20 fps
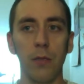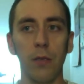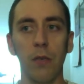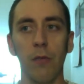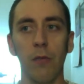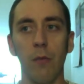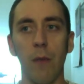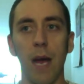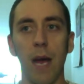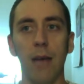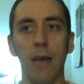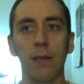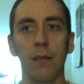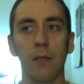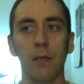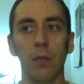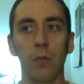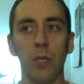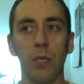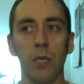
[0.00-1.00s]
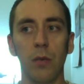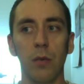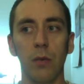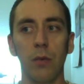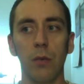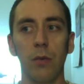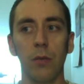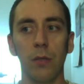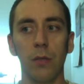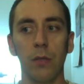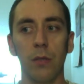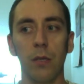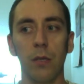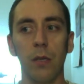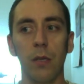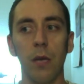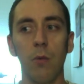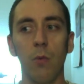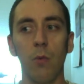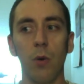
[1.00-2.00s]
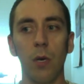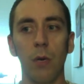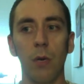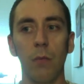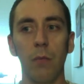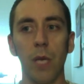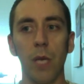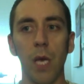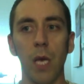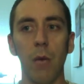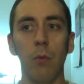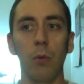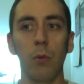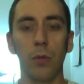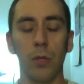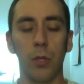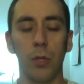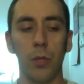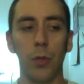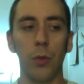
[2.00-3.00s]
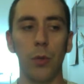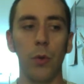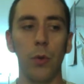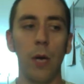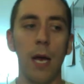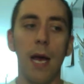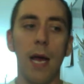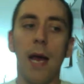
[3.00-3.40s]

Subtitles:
You can give them access to materials that they wouldn't be able to